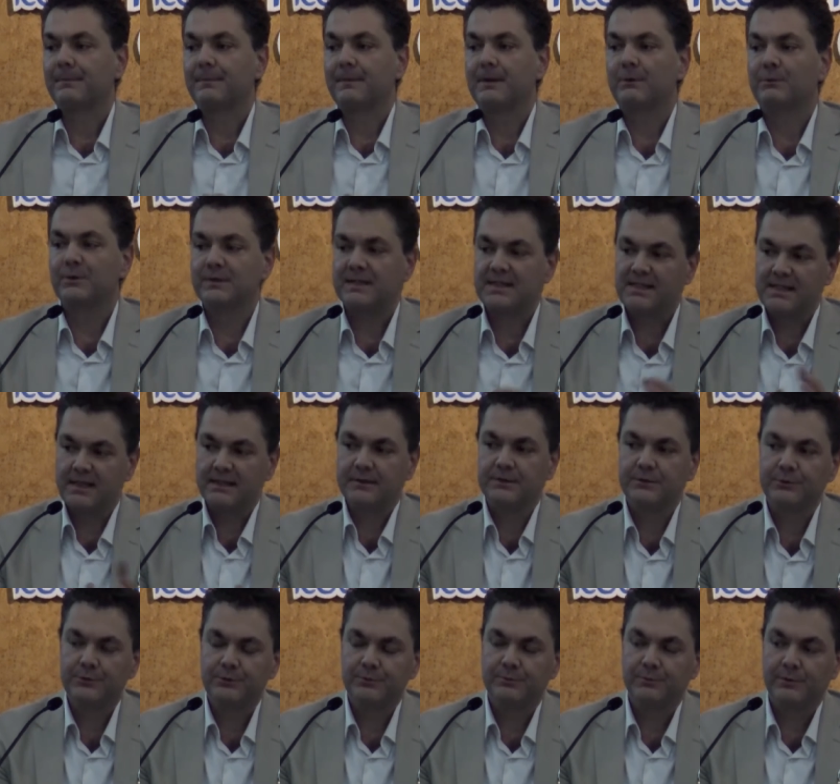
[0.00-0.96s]
we
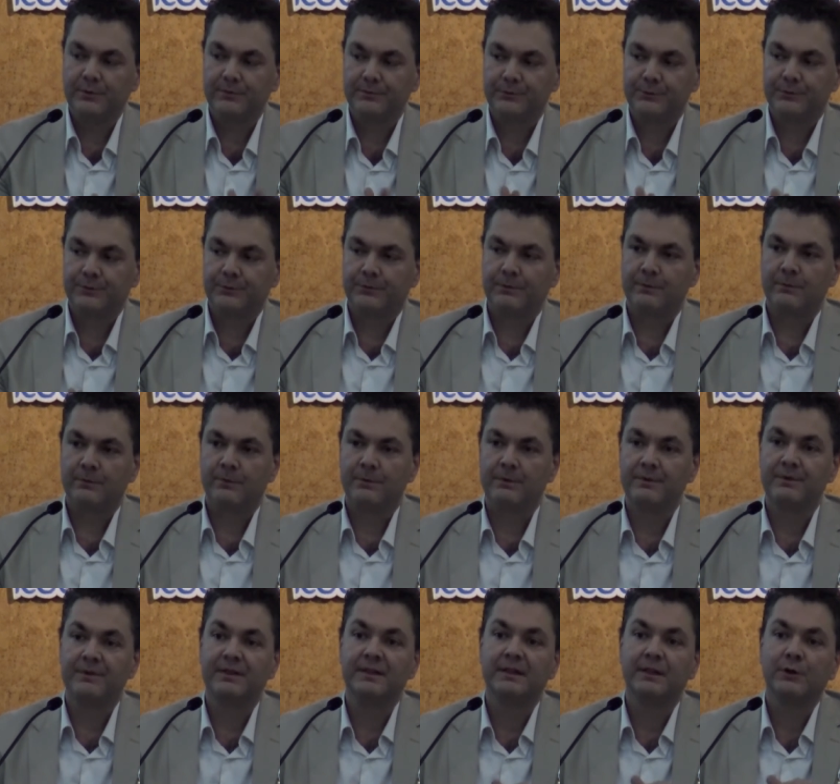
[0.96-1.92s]
decided to move to
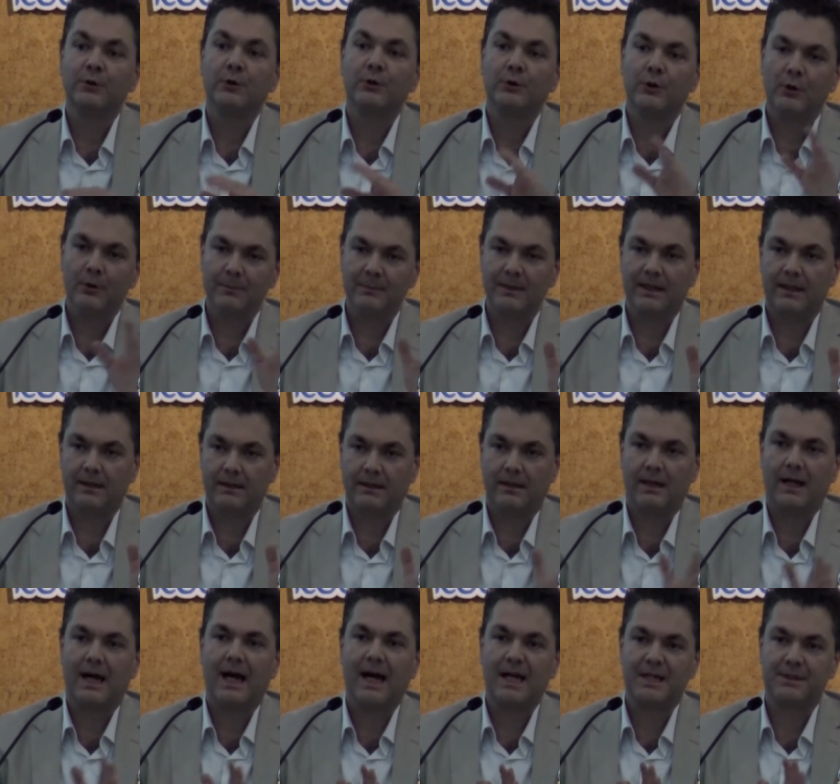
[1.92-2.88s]
the economic
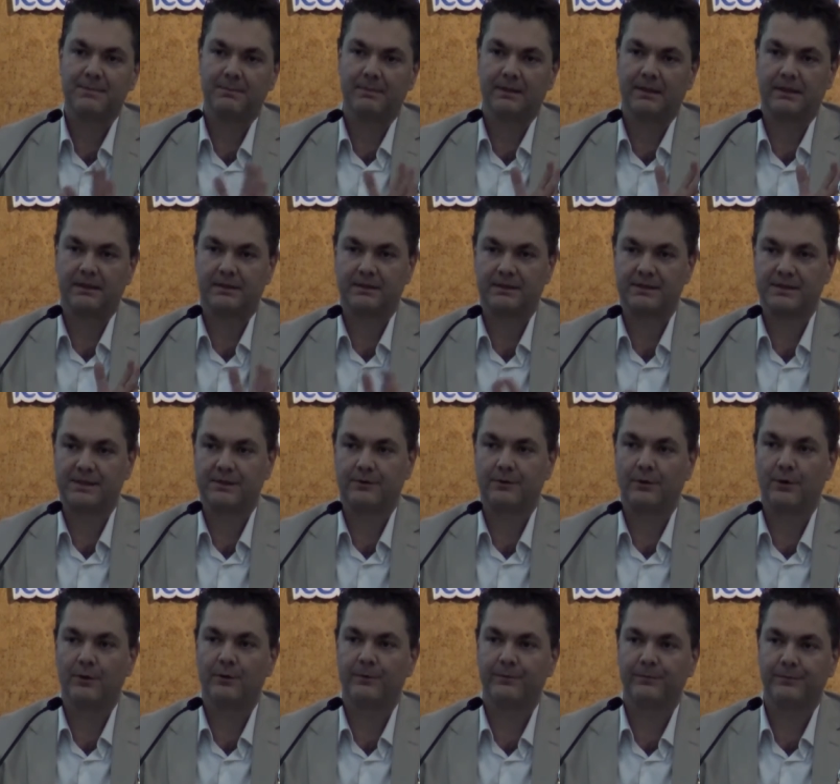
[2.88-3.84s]
aspects
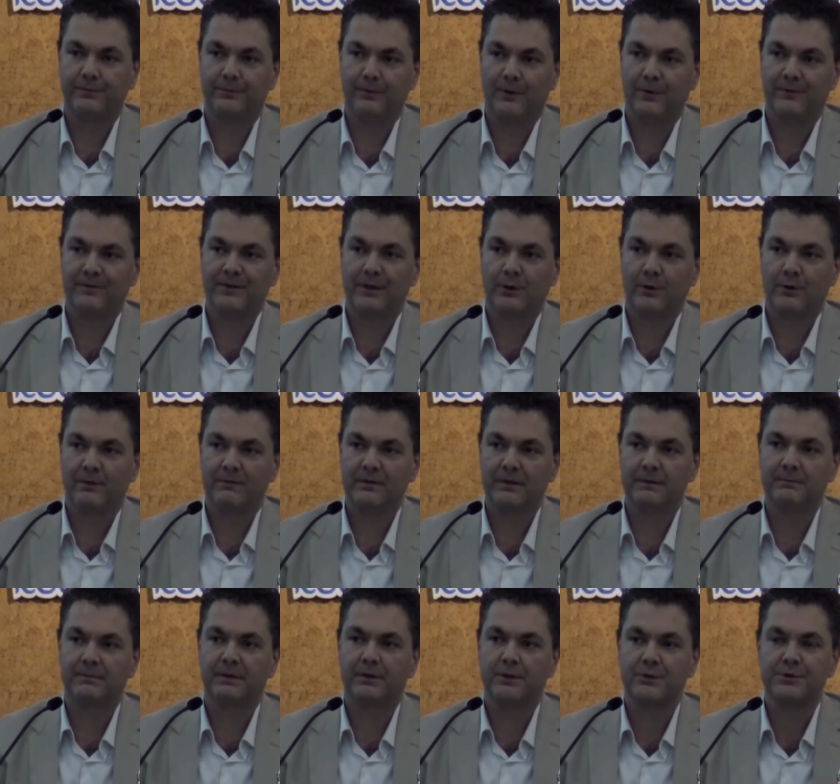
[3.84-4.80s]
of the
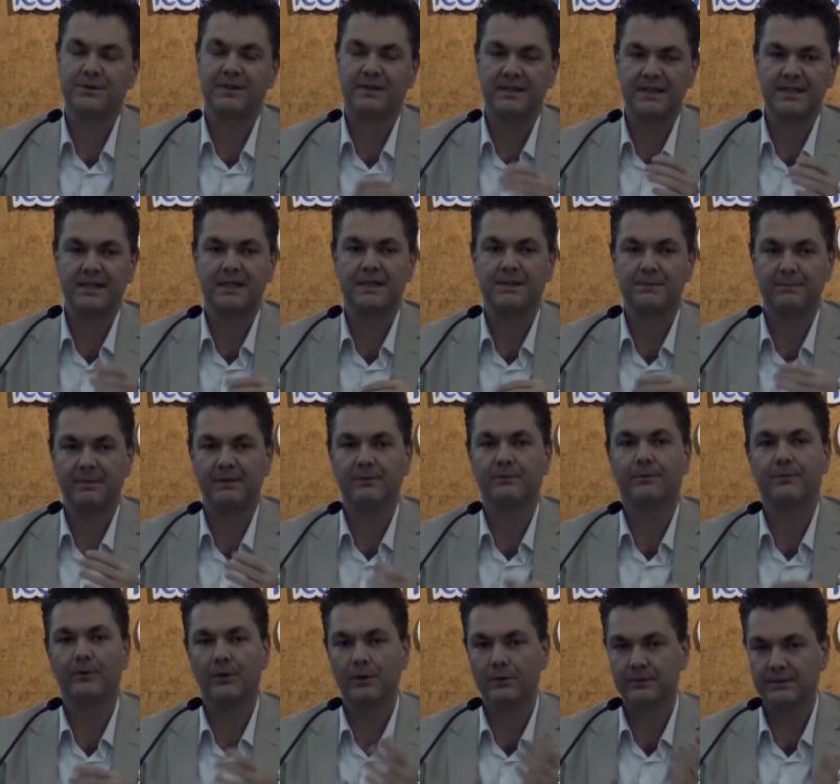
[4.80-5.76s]
conflict, because this has been
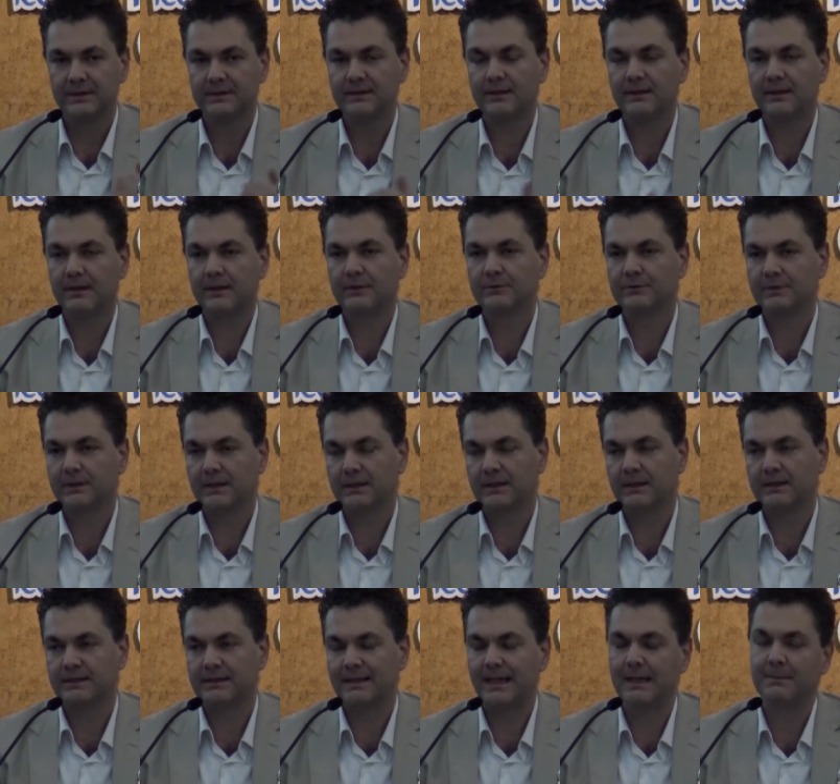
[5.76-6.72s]
floated around
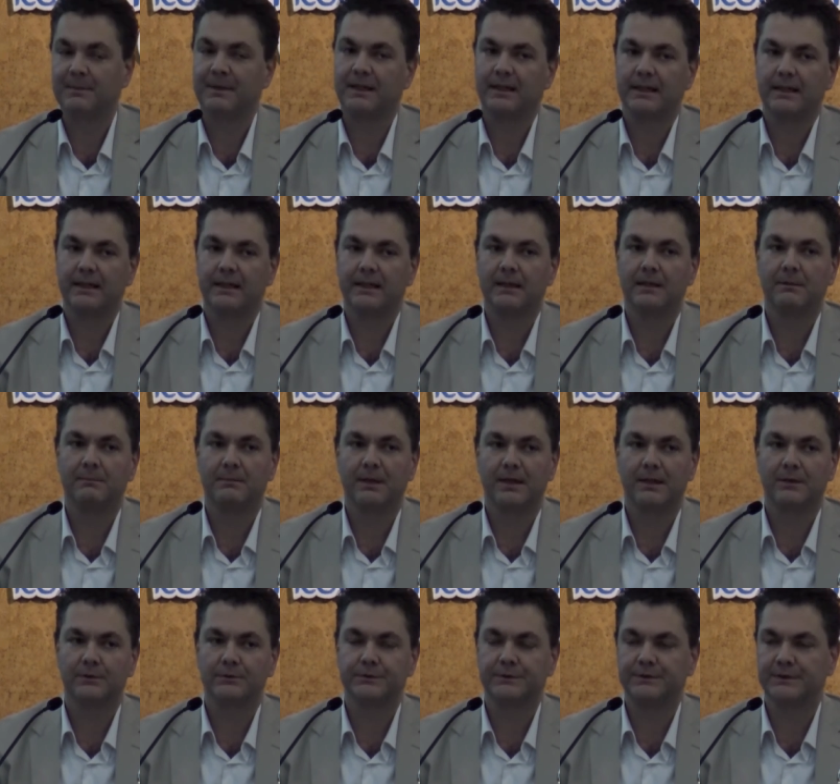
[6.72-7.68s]
time and again
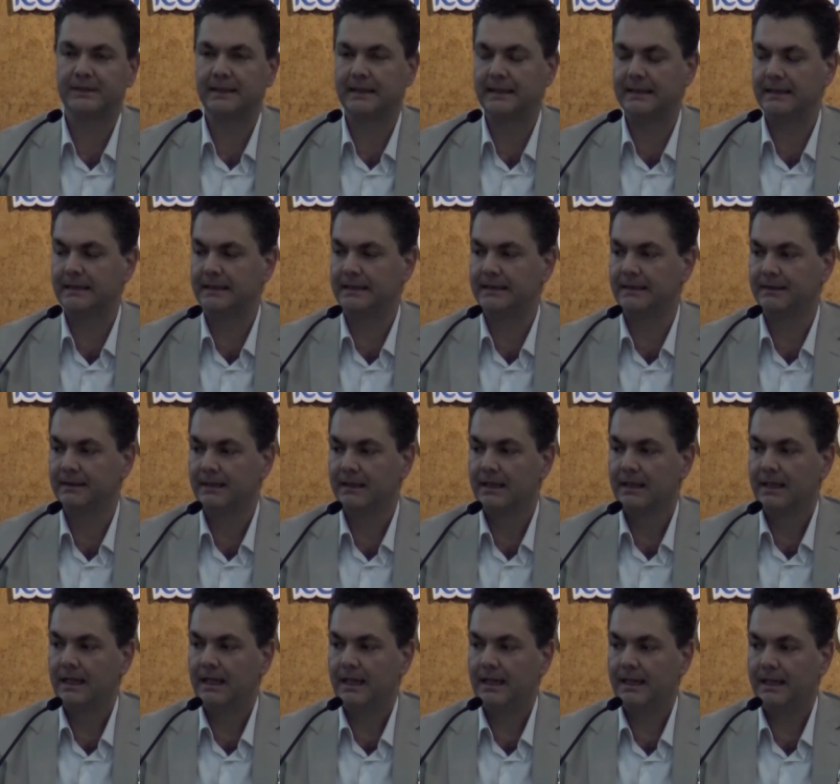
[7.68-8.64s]
about
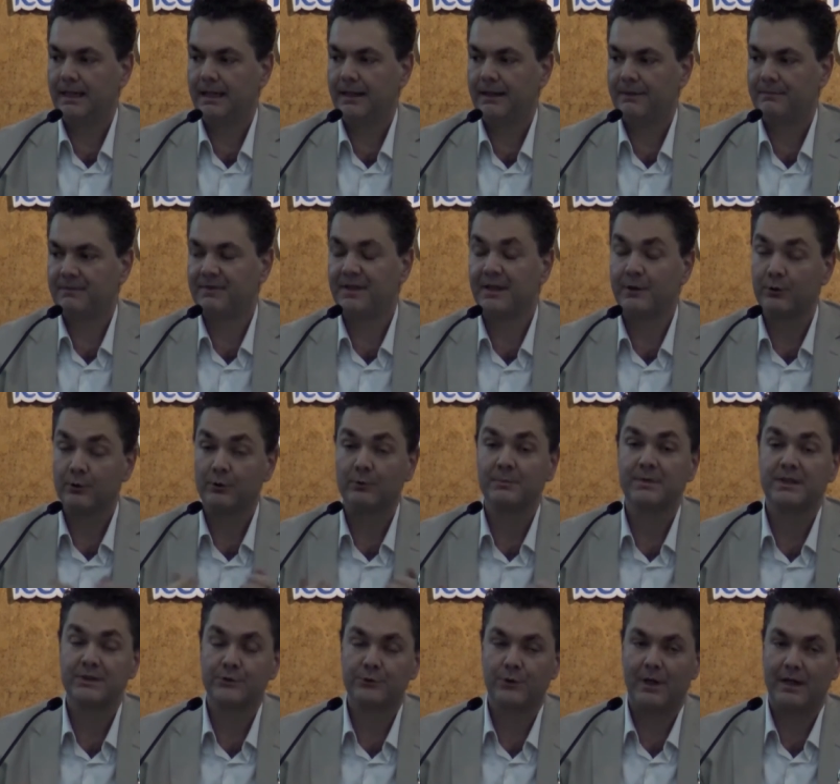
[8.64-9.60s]
the
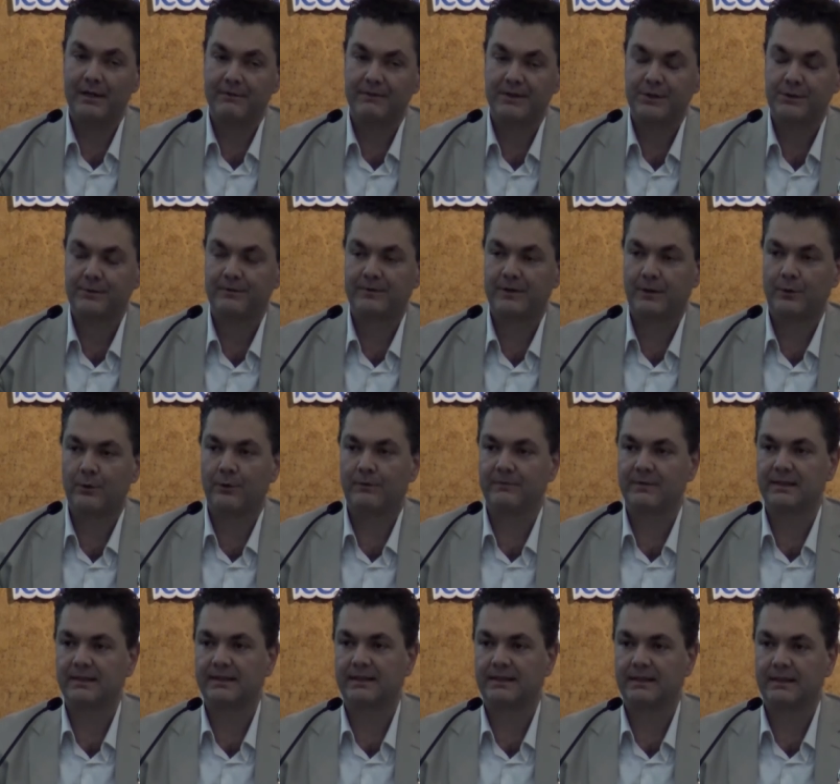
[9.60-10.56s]
economic drivers of the
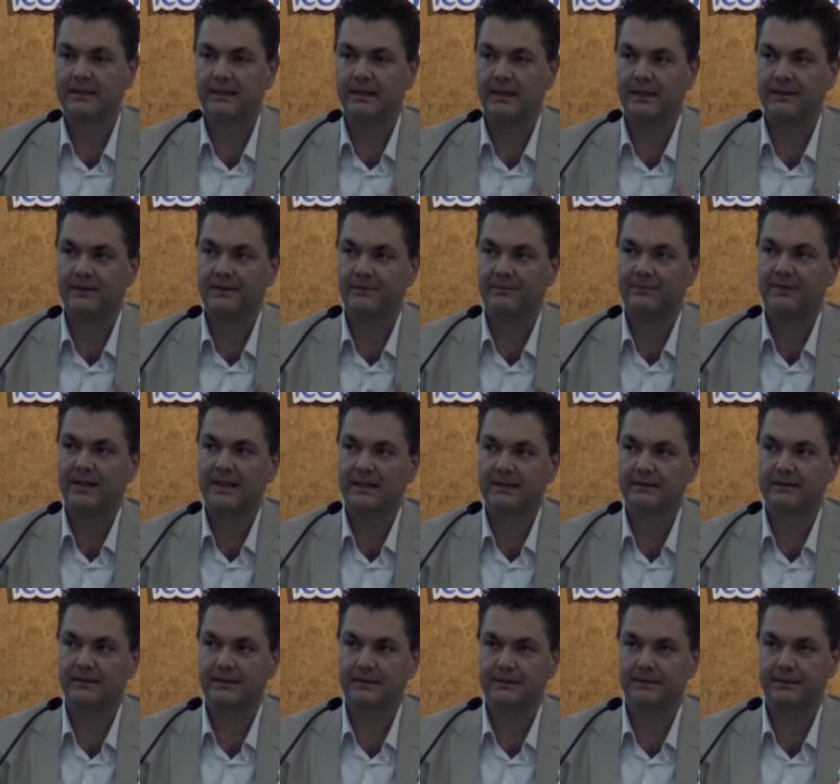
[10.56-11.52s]
conflict and the
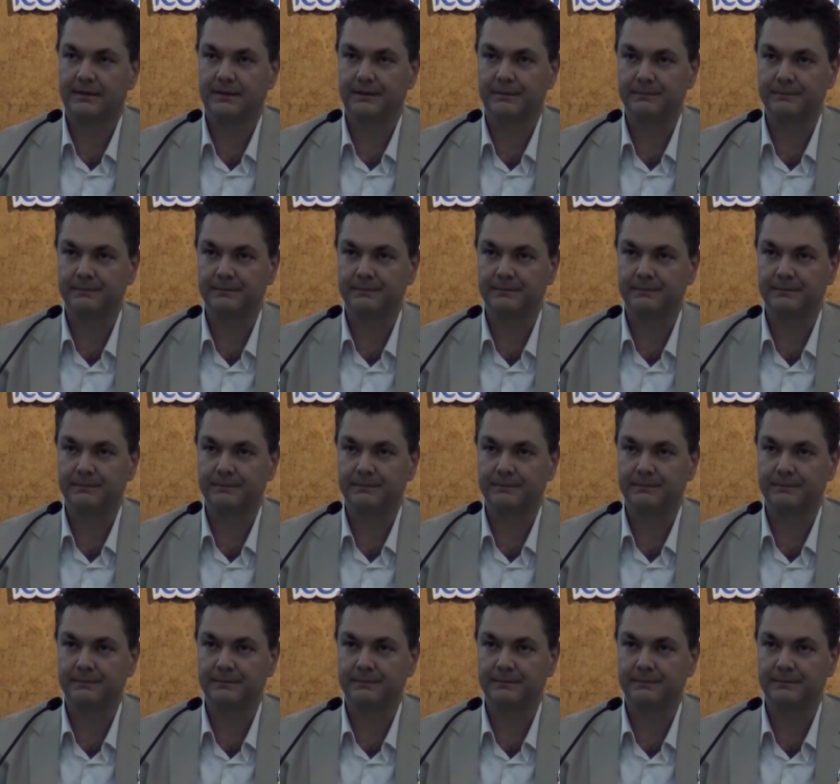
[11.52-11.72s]
fact that